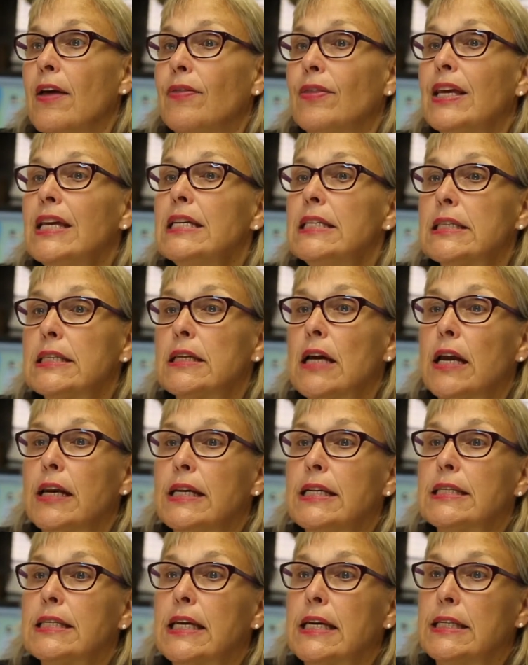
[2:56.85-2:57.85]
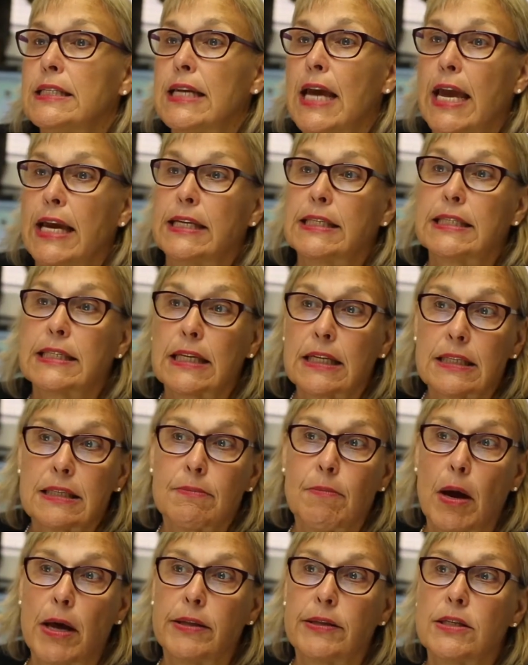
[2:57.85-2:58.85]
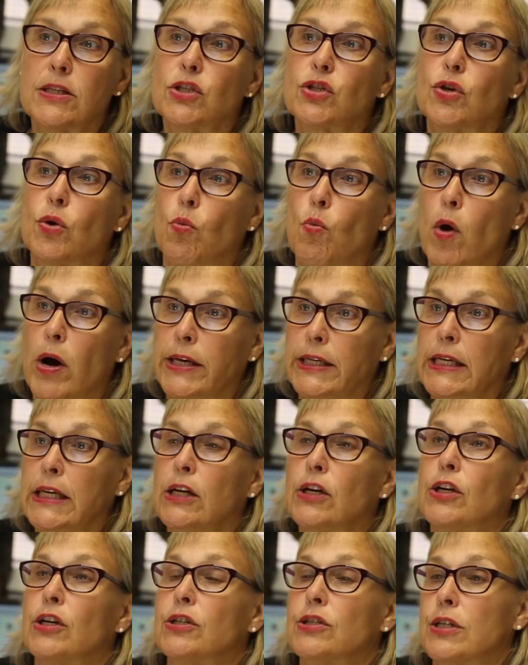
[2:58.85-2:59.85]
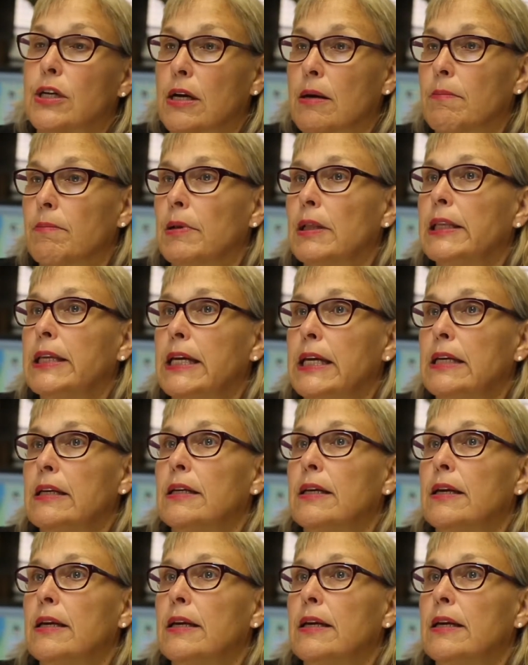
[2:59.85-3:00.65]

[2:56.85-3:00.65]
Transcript: These studies can take 6 months to 1 year to complete.